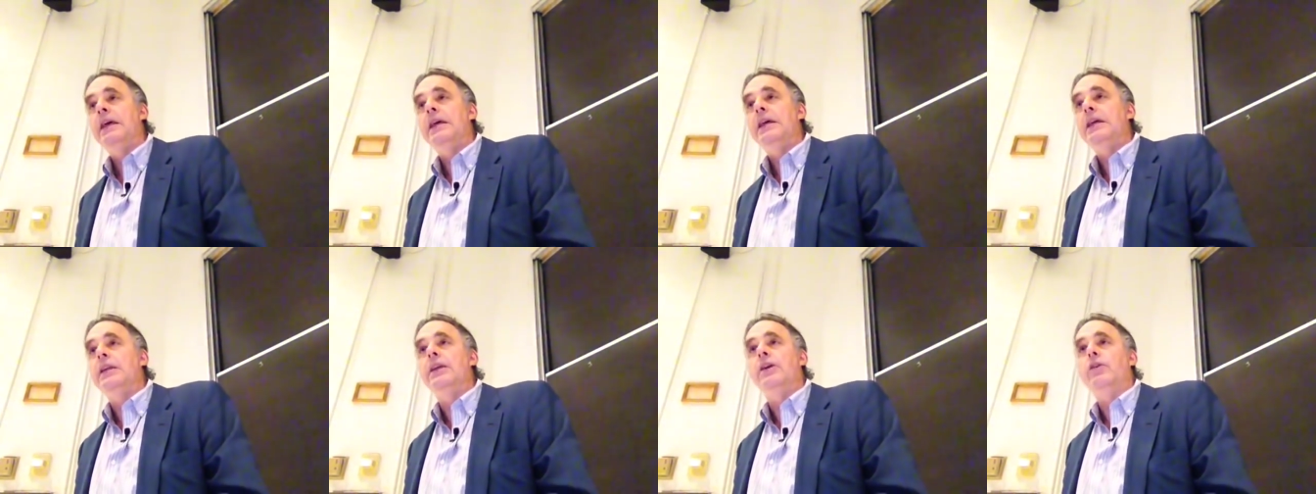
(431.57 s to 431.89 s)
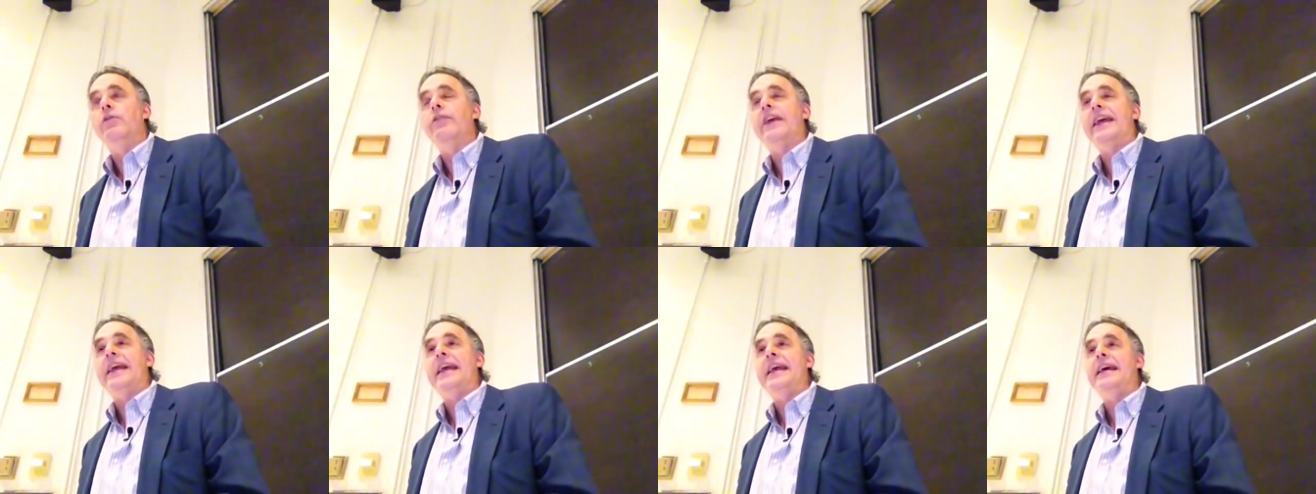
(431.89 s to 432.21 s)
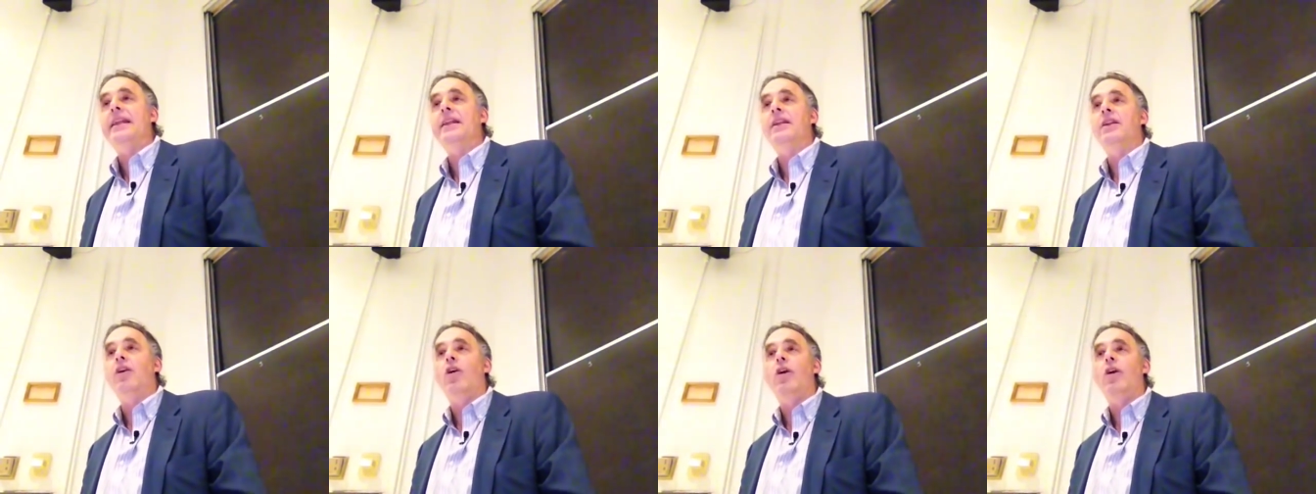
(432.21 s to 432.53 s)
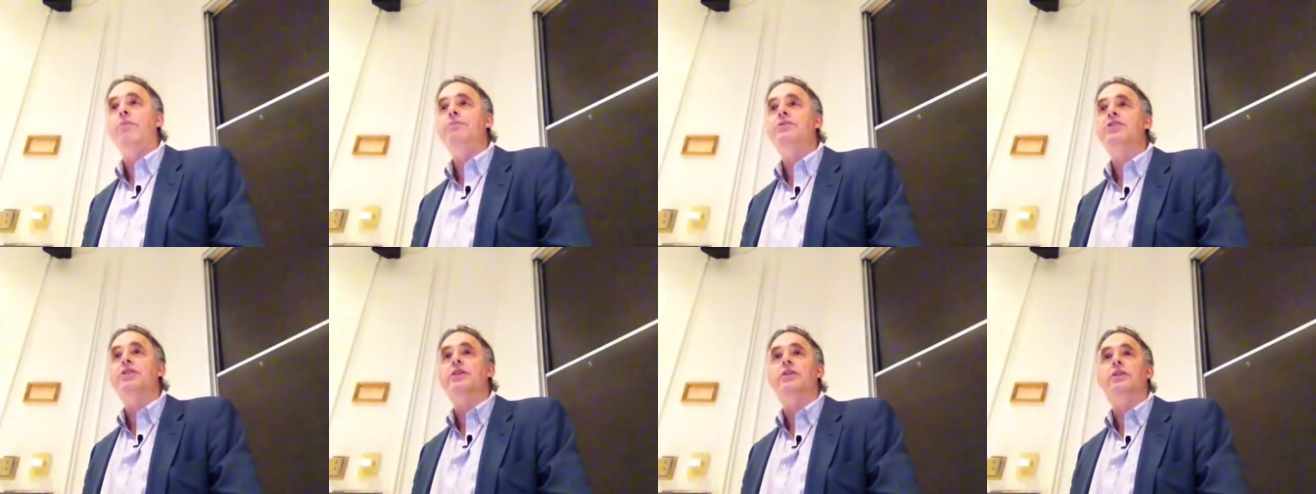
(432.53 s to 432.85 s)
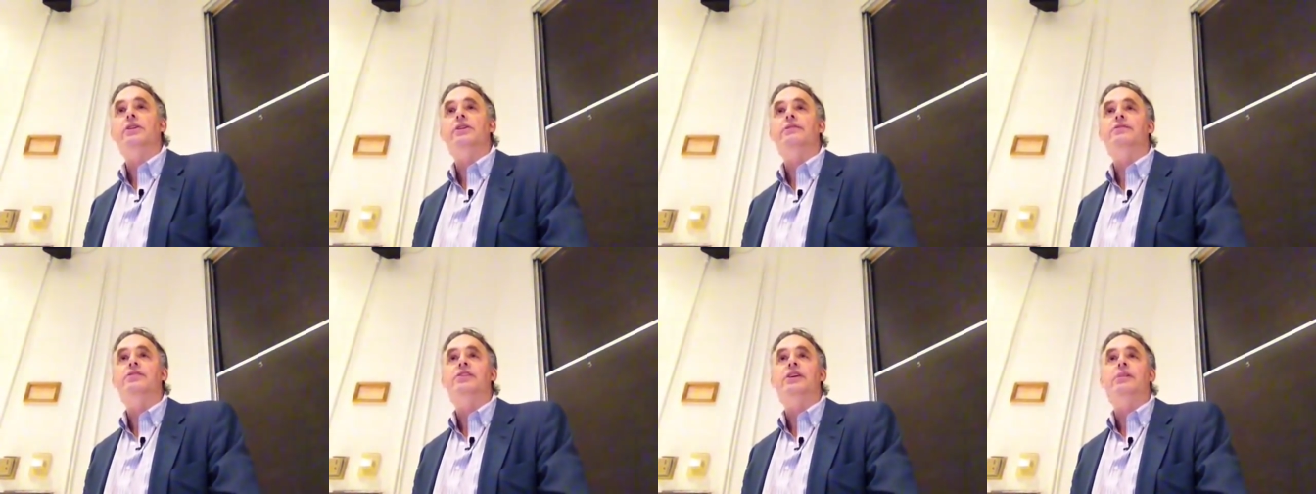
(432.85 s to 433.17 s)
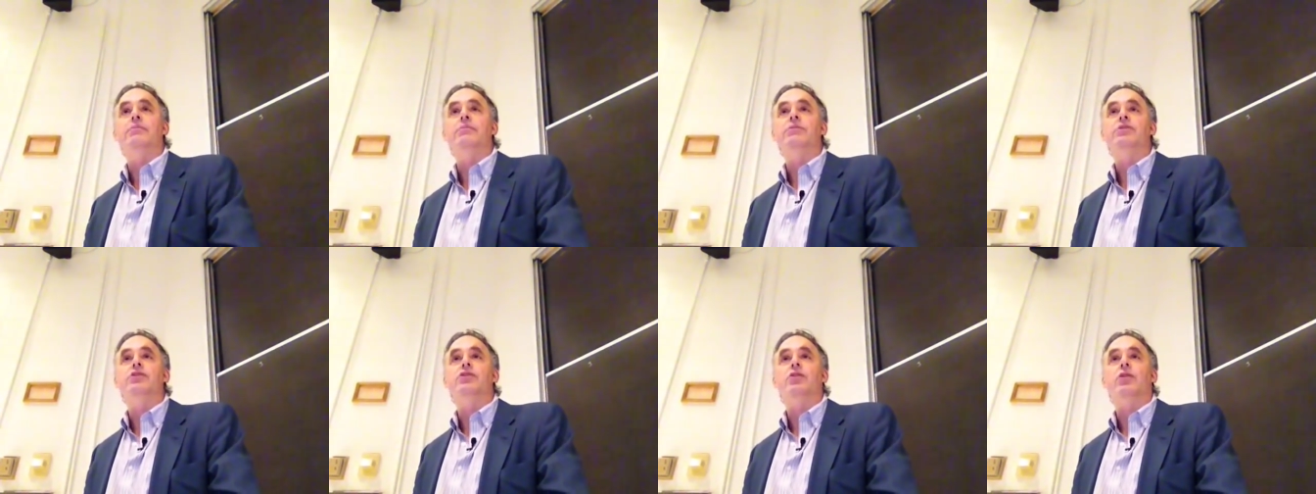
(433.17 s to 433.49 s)
You know, they hit an obstacle of
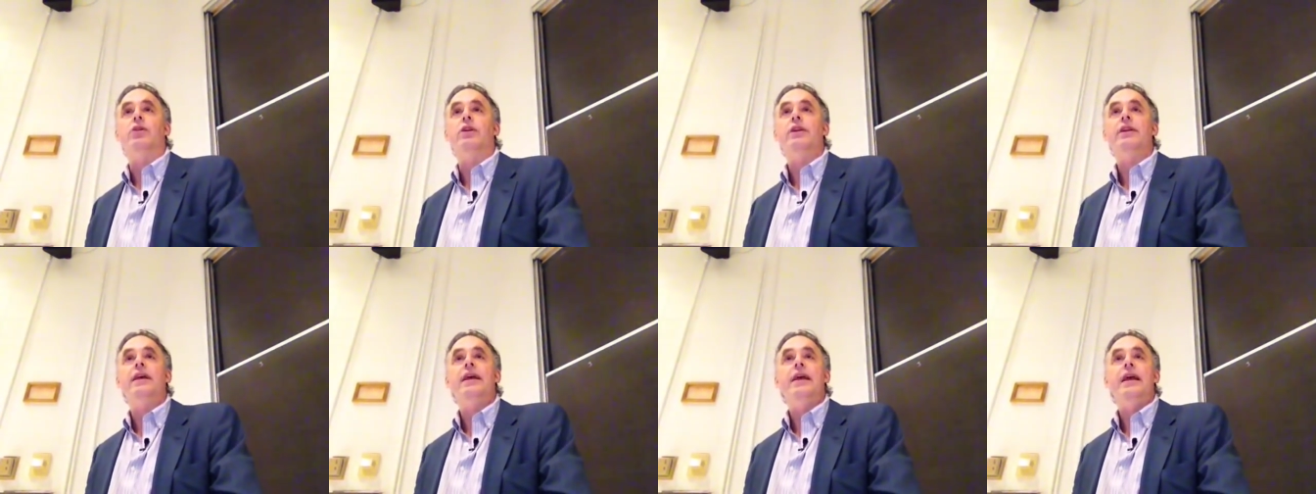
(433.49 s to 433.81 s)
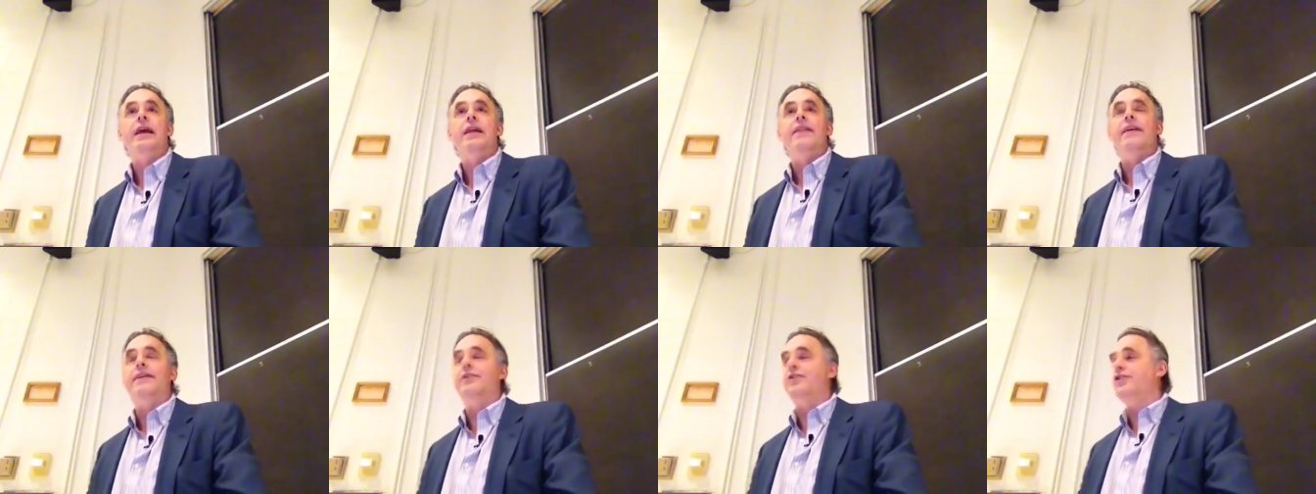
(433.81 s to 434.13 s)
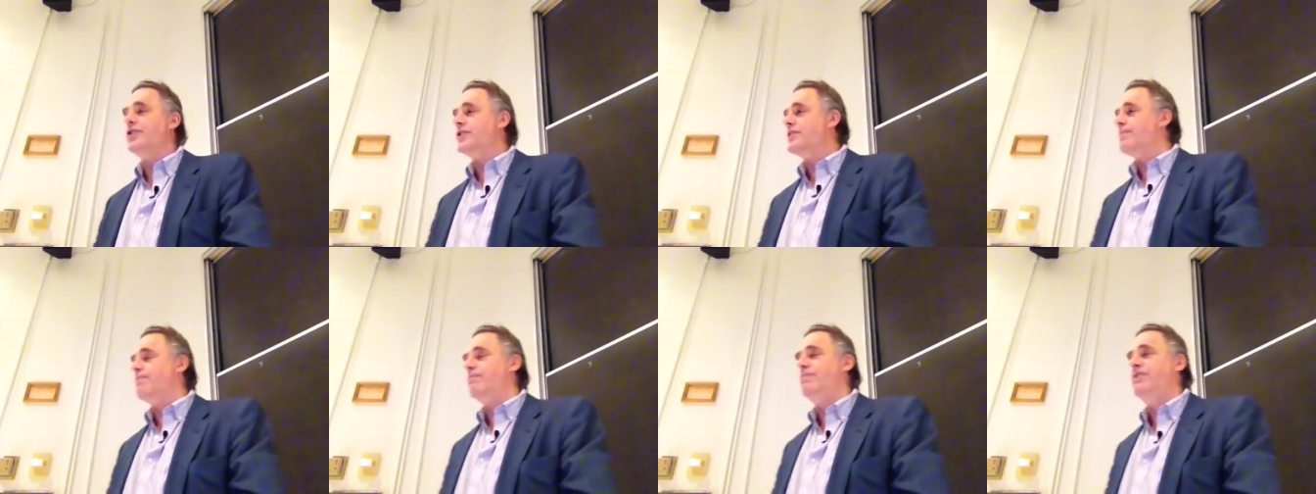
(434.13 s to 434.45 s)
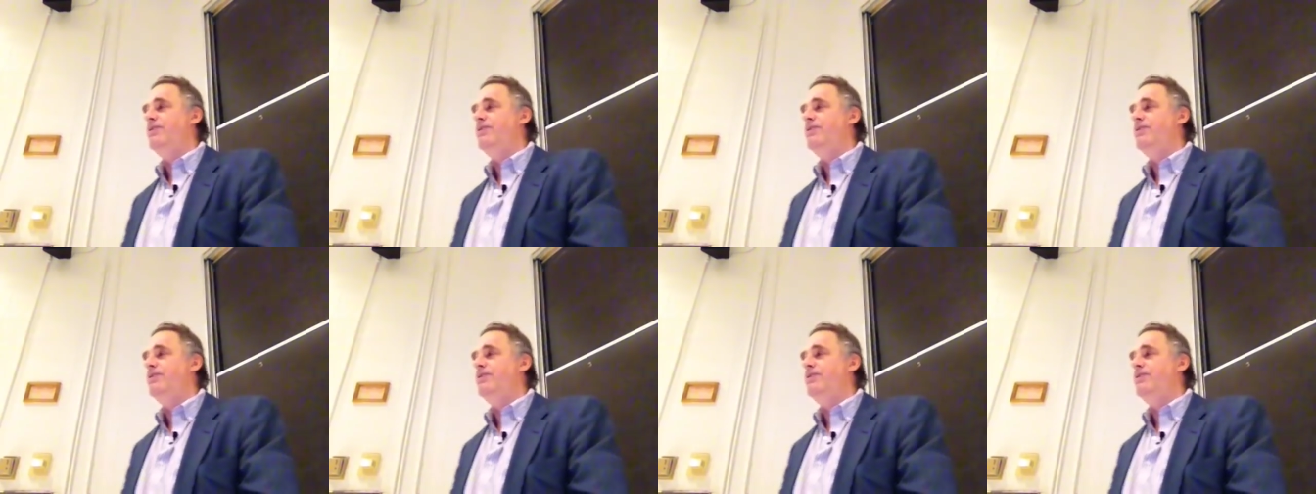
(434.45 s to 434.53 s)
some sort that just